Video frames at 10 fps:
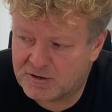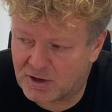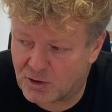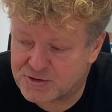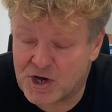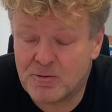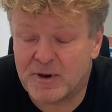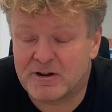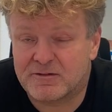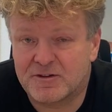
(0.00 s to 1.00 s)
The long-term
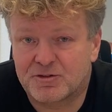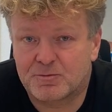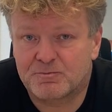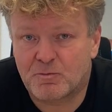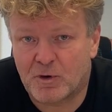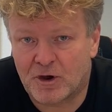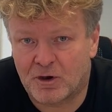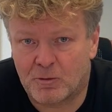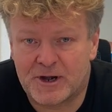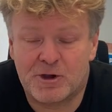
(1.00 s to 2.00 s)
benefits
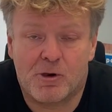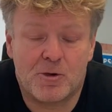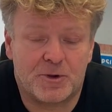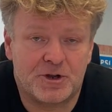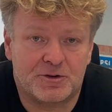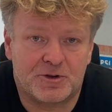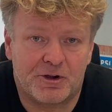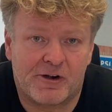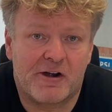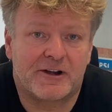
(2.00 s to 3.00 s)
are when you open
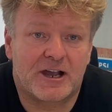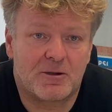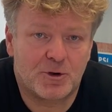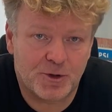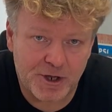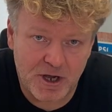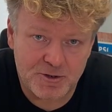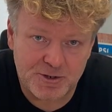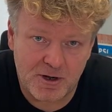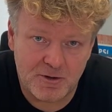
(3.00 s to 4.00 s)
your airing cupboard or you go
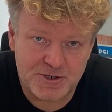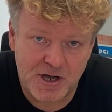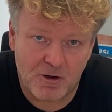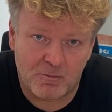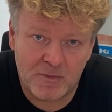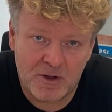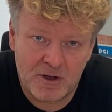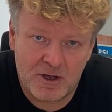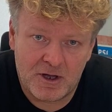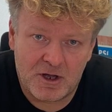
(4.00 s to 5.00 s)
to a hotel.
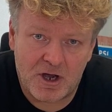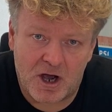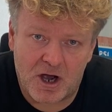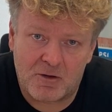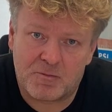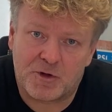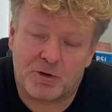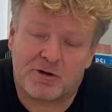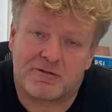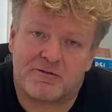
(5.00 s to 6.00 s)

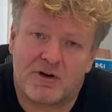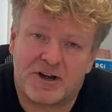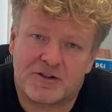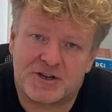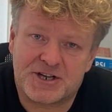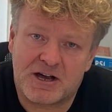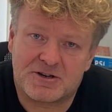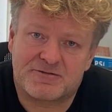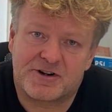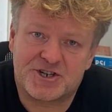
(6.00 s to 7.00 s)
You'll often find that the towel
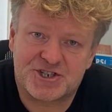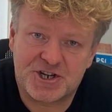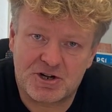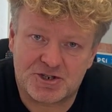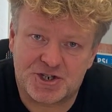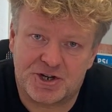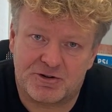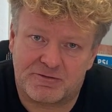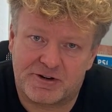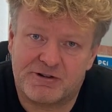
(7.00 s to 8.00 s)
is very starchy
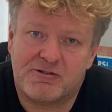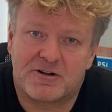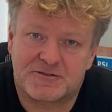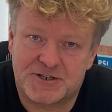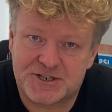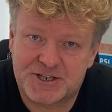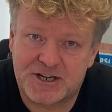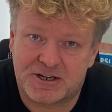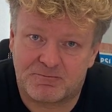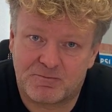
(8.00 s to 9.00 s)
or very rough to the
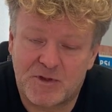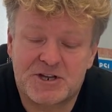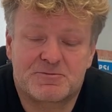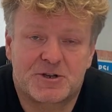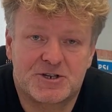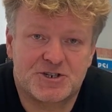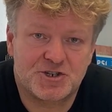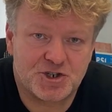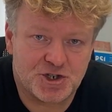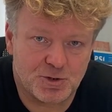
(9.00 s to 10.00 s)
skin. That's because
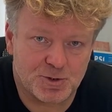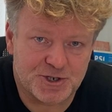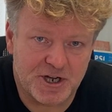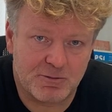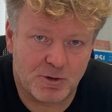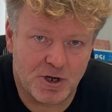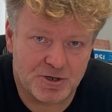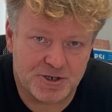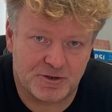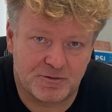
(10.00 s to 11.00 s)
it's a short staple
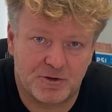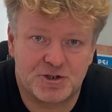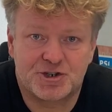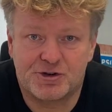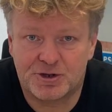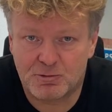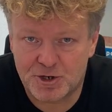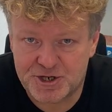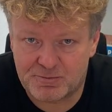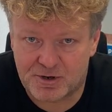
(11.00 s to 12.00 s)
cotton that during the
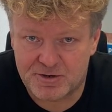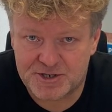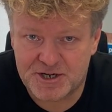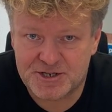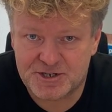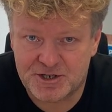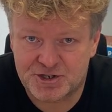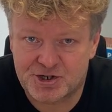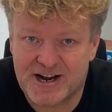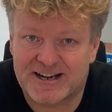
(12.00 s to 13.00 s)
washing process
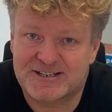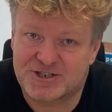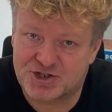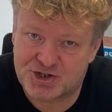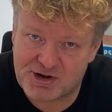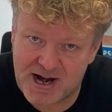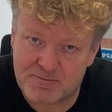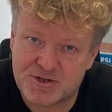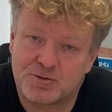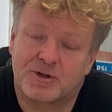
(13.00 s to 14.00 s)
attracts and
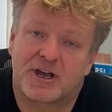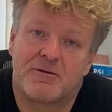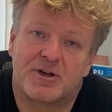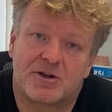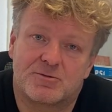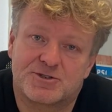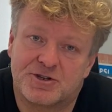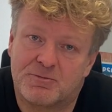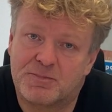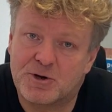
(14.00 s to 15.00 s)
traps all the chemicals
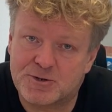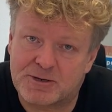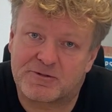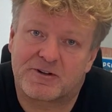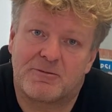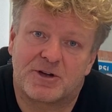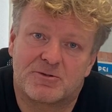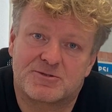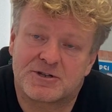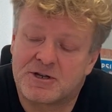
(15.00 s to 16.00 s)
and the build-up of
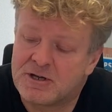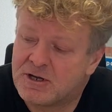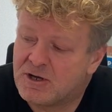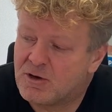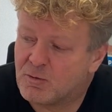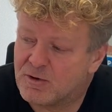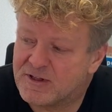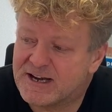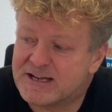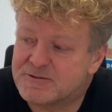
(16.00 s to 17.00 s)
chemicals
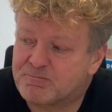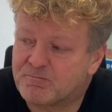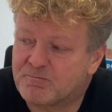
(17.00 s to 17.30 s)
within it.